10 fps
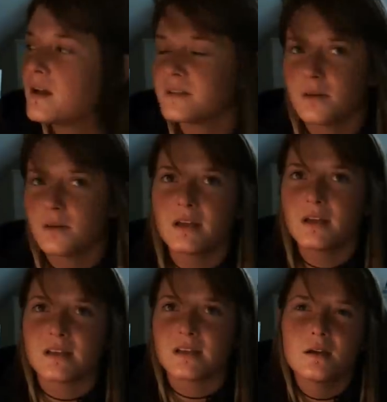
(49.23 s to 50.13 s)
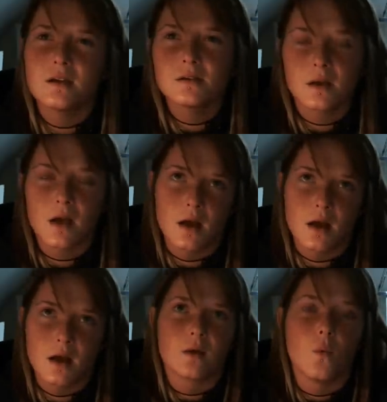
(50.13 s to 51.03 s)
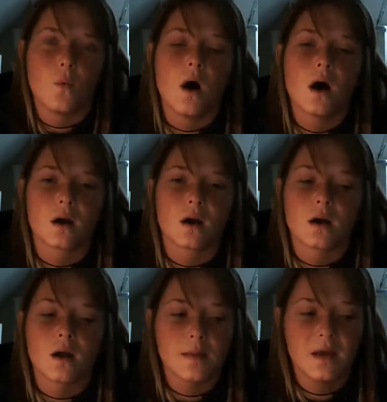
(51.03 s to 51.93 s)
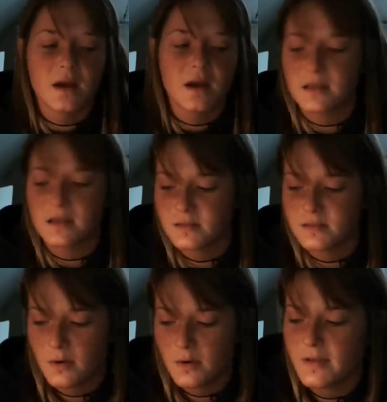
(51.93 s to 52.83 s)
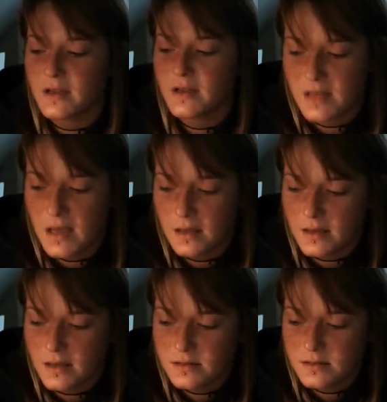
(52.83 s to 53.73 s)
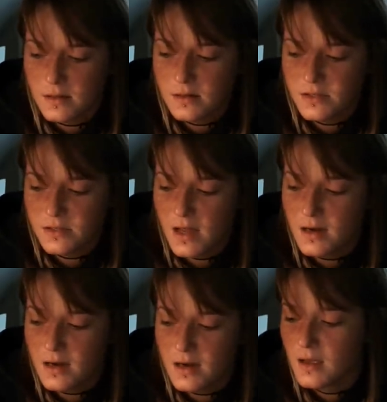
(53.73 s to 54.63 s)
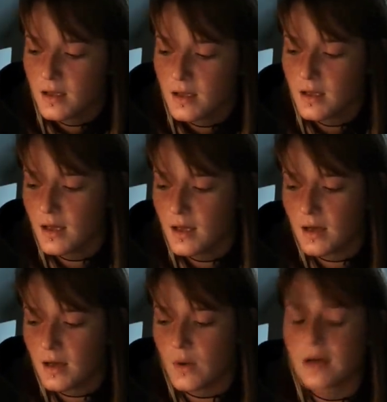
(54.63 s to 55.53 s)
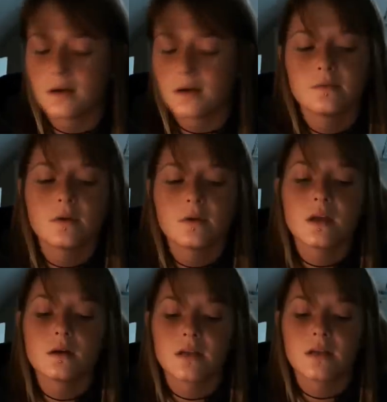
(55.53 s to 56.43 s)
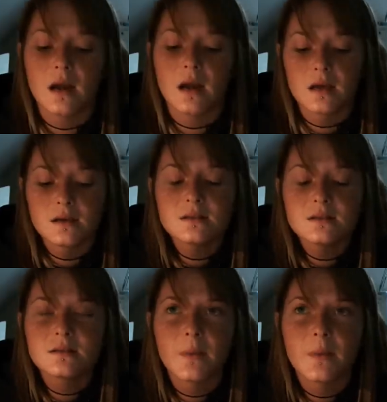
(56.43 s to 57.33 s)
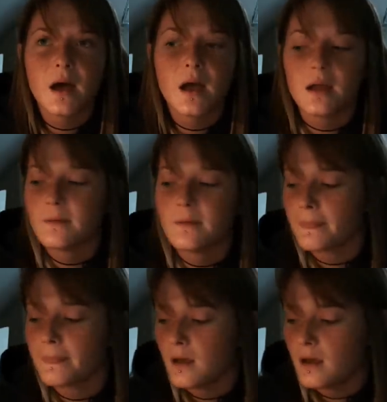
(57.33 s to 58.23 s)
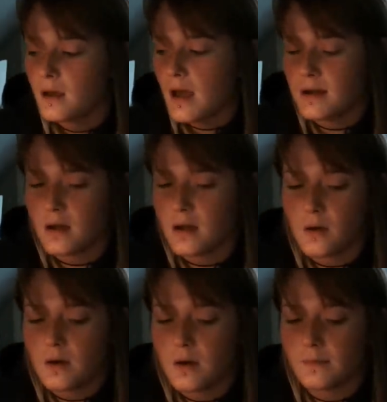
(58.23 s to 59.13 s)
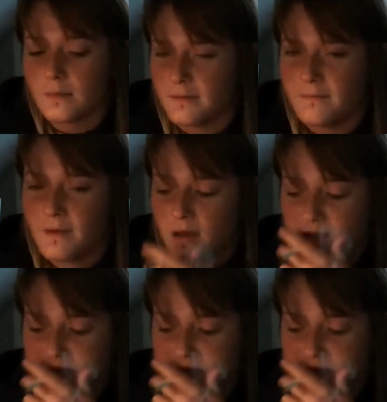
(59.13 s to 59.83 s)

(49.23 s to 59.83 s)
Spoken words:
so tears are kind of like water. I mean, I guess it's more of a saline solution. Well, I don't even really know what that is, but I know fucking